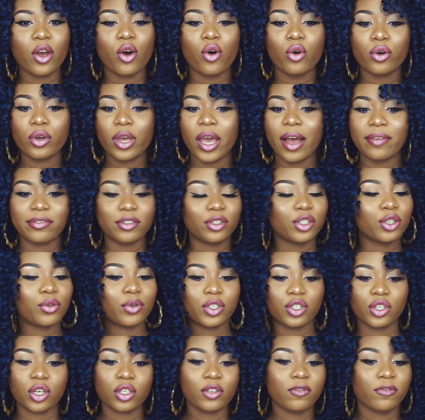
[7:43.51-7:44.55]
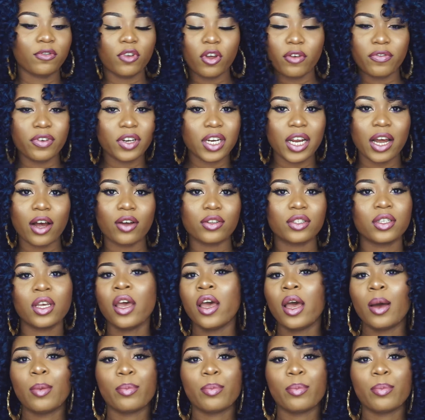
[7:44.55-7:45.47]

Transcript: All you have to do is just fluff it out,